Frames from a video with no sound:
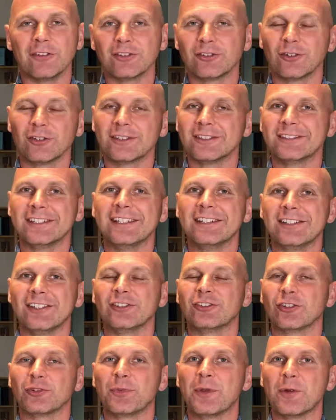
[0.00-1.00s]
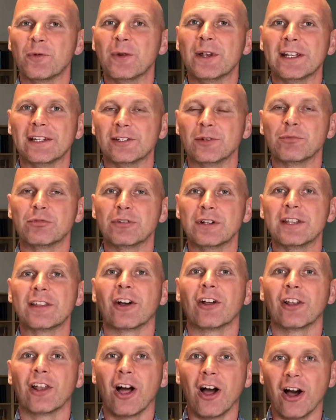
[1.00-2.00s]
It's not as easy as just being willing to breathe
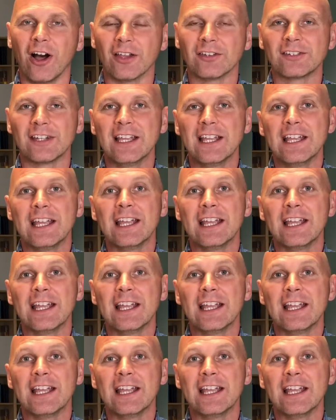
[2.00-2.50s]
our last.